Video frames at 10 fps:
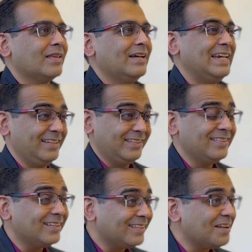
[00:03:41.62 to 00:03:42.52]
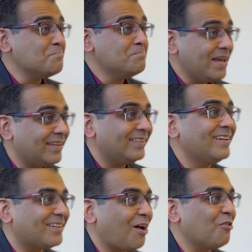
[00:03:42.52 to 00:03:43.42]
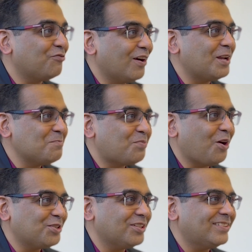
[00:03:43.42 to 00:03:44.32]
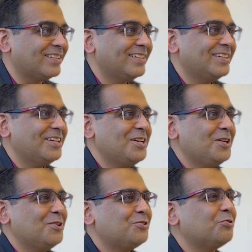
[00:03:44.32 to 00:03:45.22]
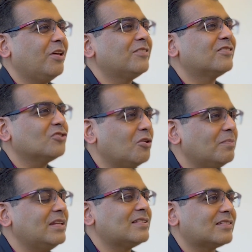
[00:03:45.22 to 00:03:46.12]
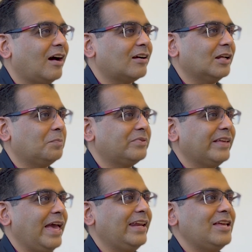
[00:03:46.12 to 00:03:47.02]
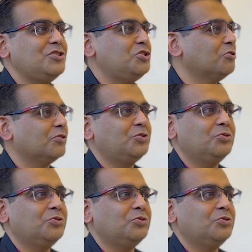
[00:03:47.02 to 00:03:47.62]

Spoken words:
Isn't this an amazing crowdfunding project? Today, so many startups and NGOs use